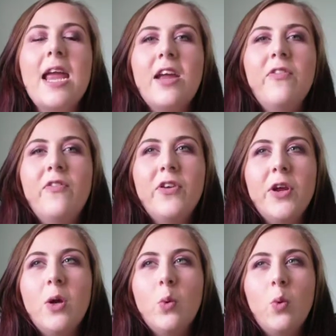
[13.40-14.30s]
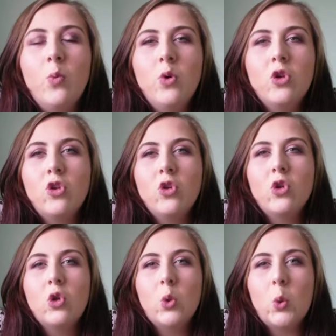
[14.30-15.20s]
If you would have
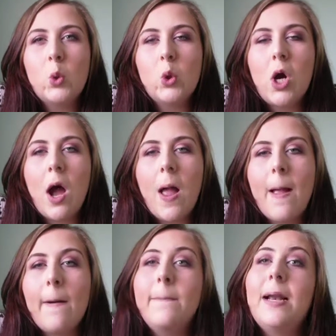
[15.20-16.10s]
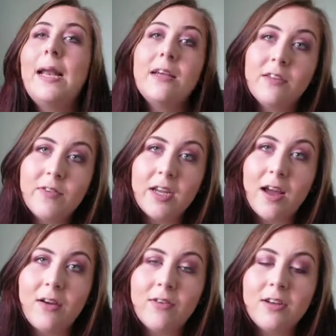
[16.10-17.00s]
saw on my last video,
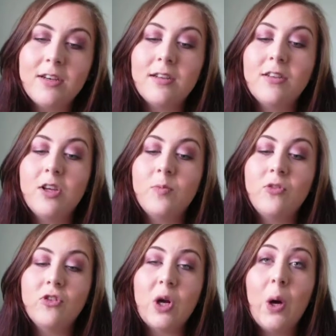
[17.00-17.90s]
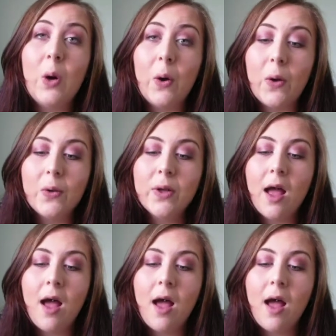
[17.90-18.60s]
I did a super drug haul,